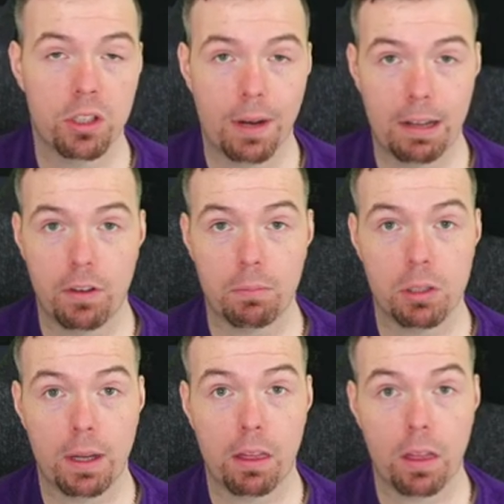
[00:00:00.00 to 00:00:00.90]
so anything
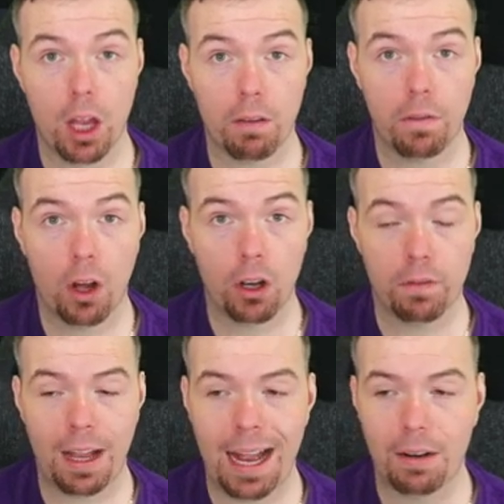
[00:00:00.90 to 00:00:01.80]
between 35
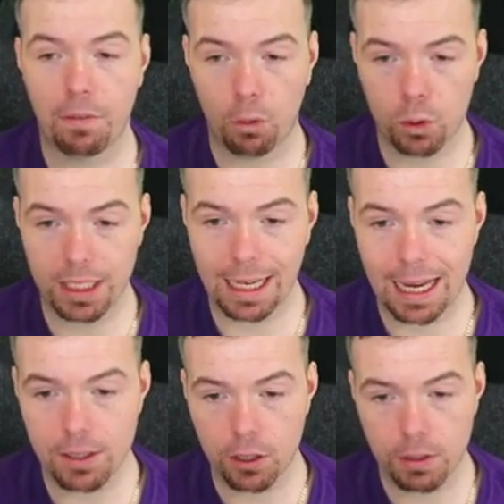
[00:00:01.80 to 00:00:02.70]
and 40k
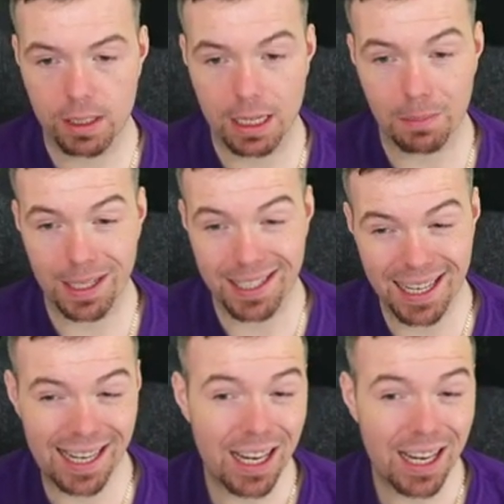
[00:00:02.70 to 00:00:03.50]
to do this SBC.